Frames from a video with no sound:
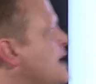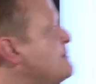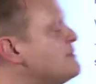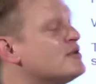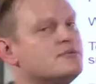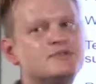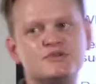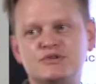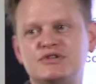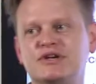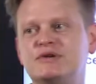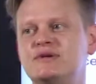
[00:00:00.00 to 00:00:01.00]
baby boomers
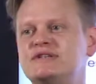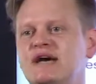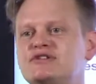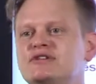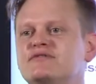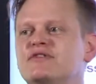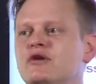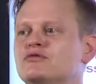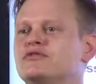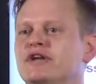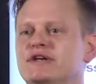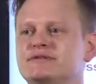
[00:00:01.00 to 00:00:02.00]
would do is actually
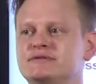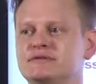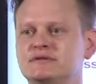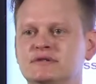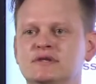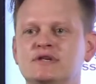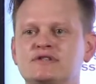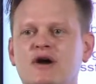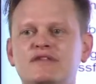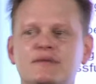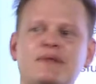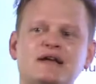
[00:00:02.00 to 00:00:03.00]
involve you. So
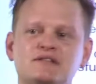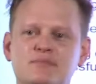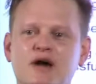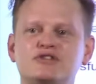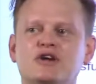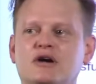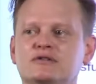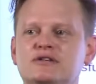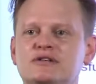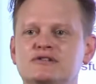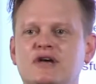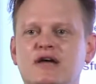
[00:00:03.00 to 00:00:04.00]
I think back to my
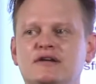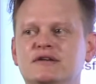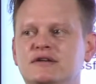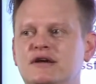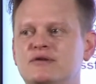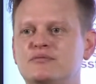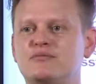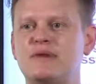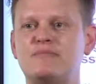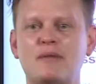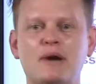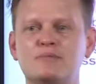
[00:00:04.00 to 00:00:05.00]
childhood, and
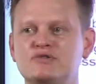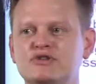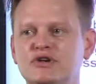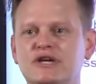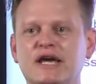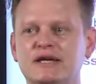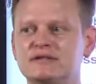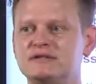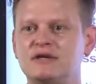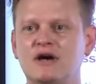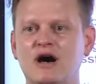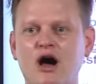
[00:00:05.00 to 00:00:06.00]
when my mum was cooking,
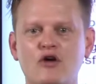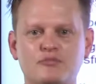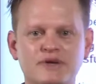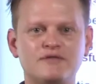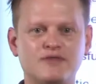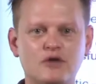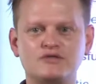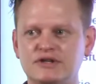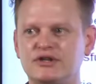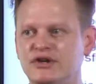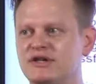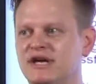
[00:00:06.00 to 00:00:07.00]
I would be involved
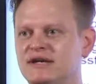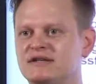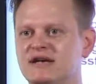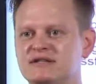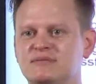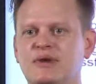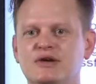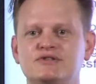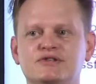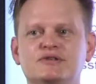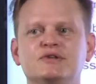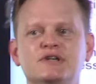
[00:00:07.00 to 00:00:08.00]
in the cooking as
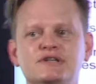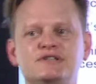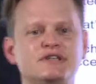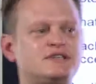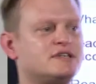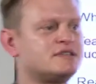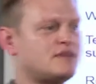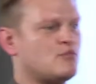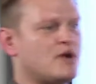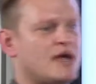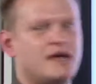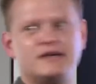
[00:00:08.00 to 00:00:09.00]
opposed to sitting
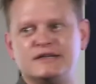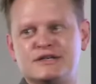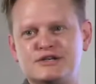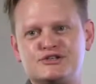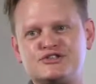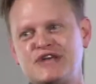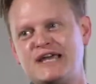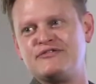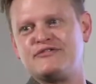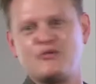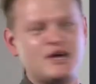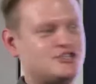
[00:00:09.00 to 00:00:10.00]
somewhere
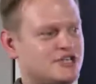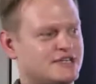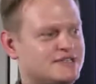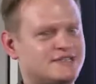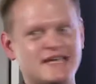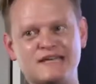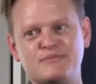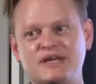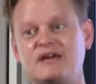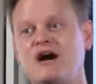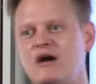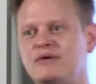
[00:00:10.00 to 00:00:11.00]
safe where she can see
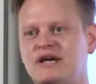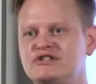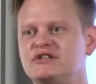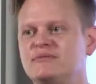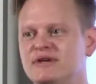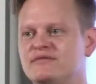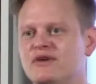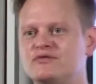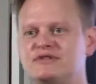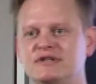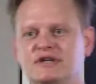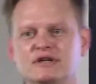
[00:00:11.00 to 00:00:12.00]
me. I would actually be
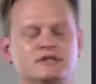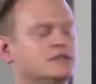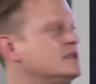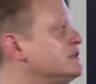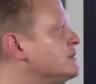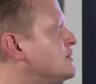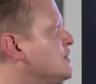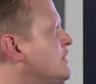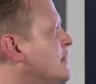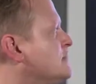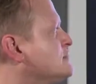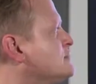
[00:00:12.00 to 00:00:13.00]
involved in the
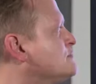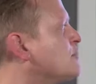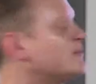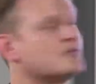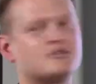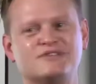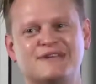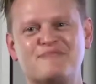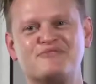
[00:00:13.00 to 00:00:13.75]
cooking. Probably wasn't